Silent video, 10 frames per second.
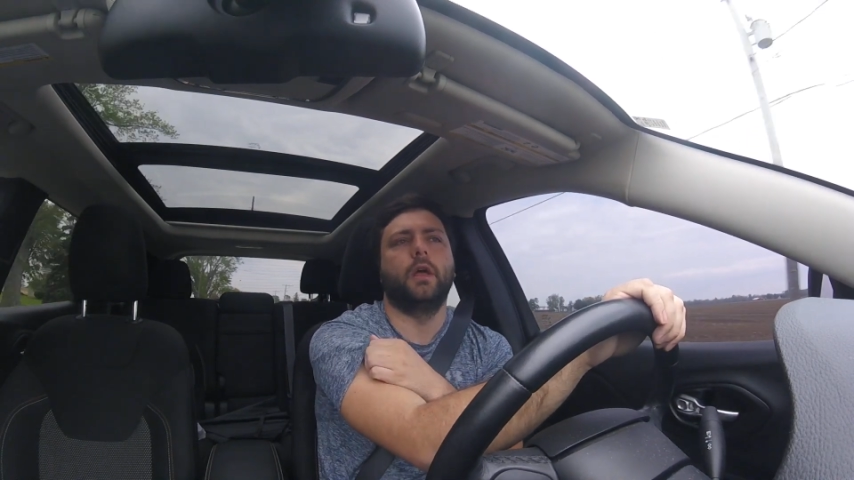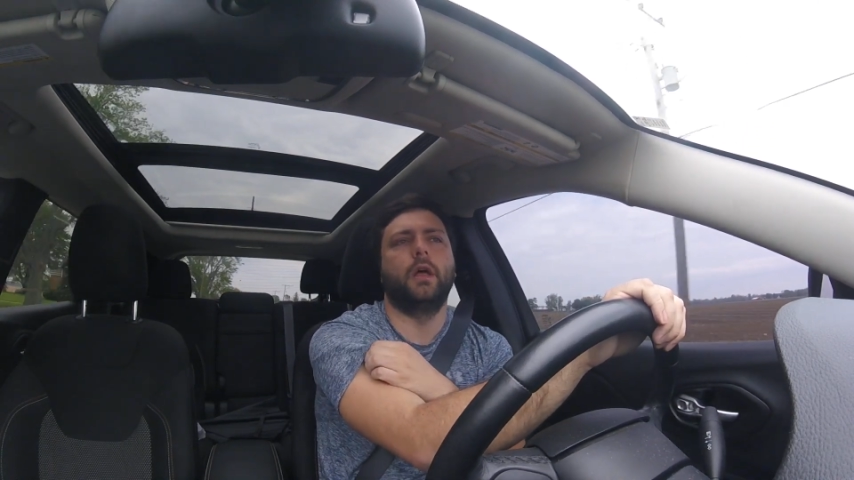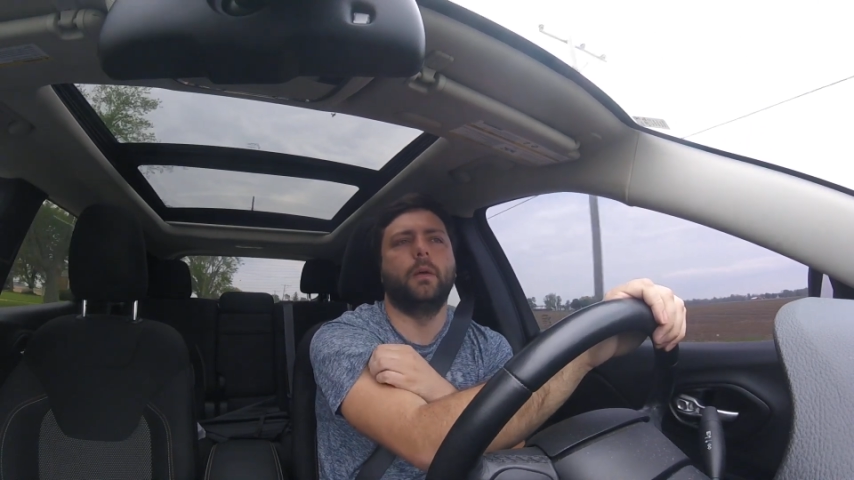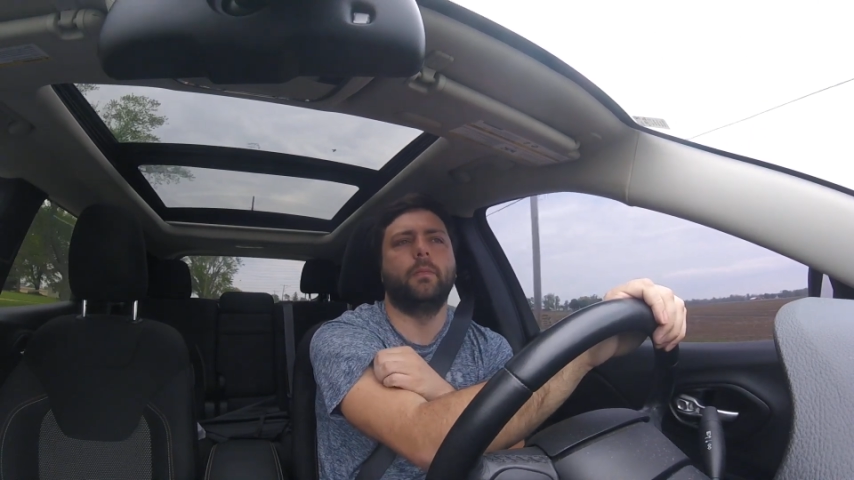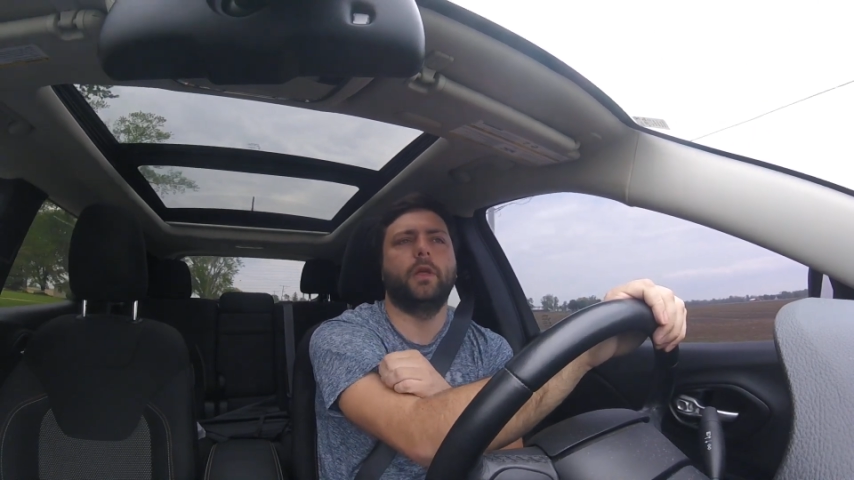
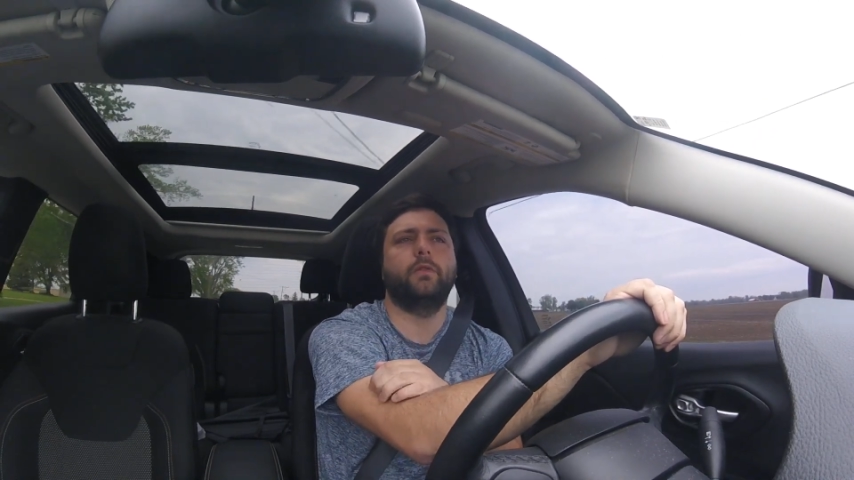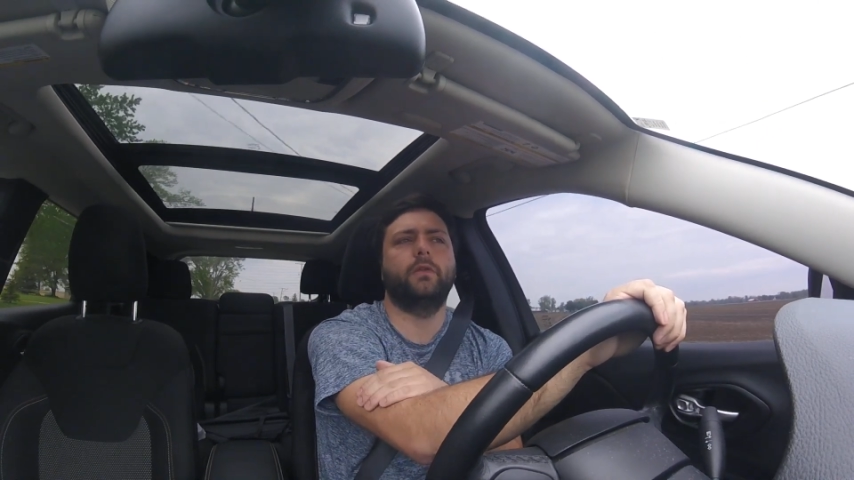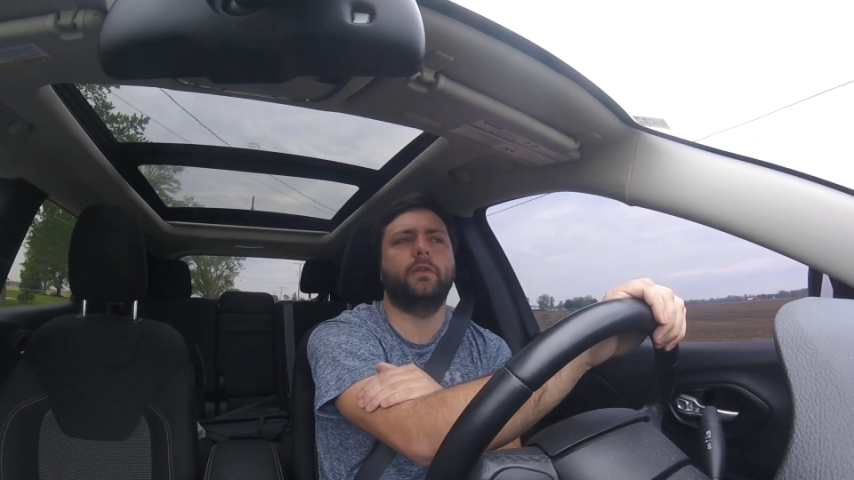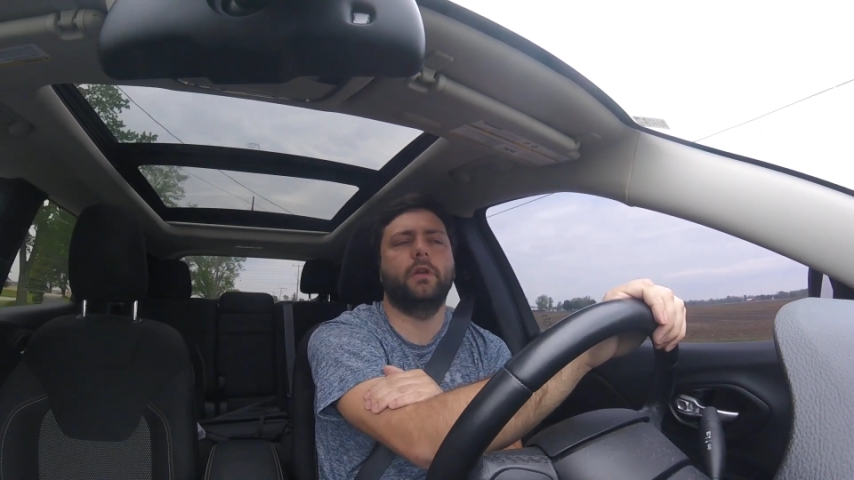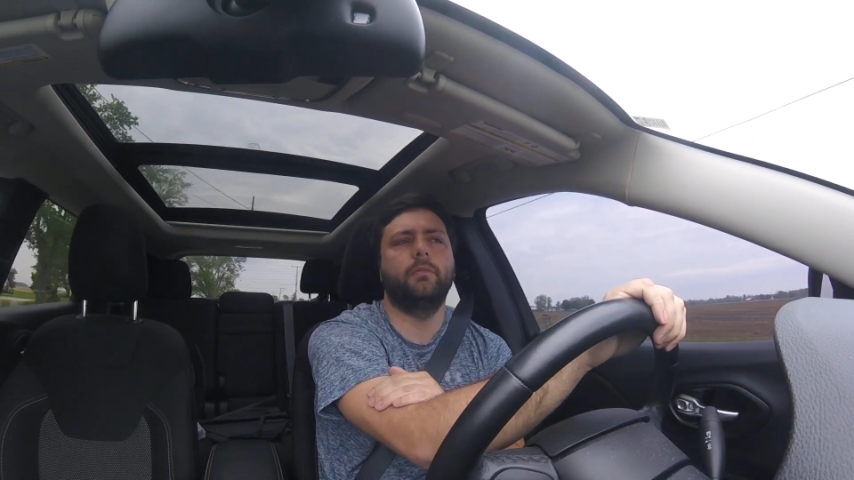um, that's
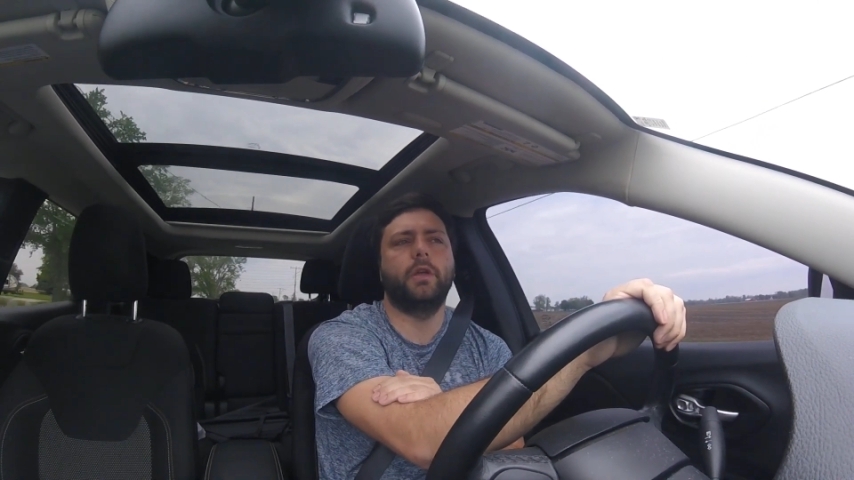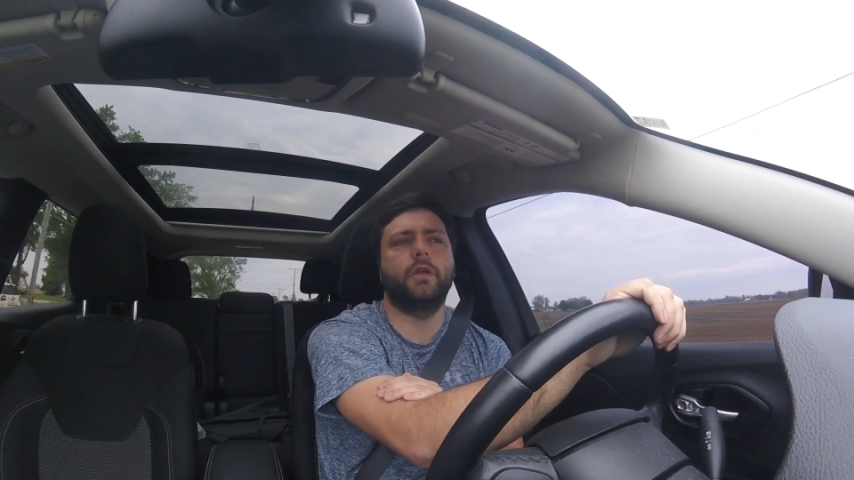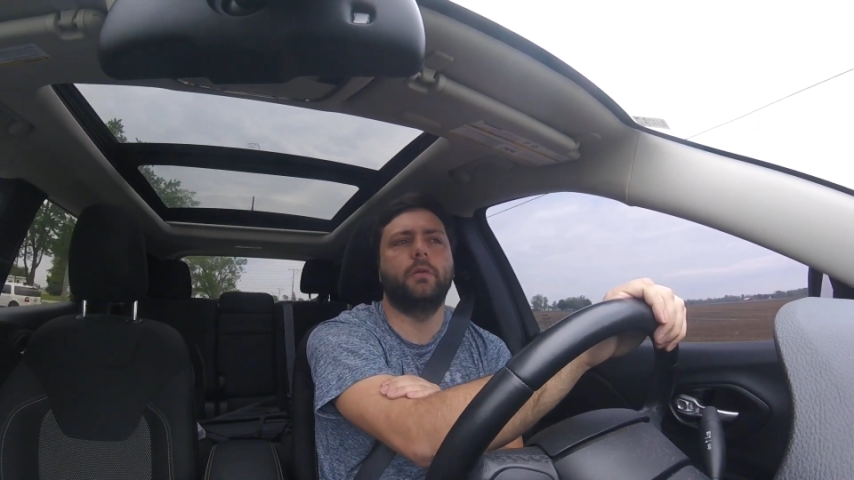what's going to make you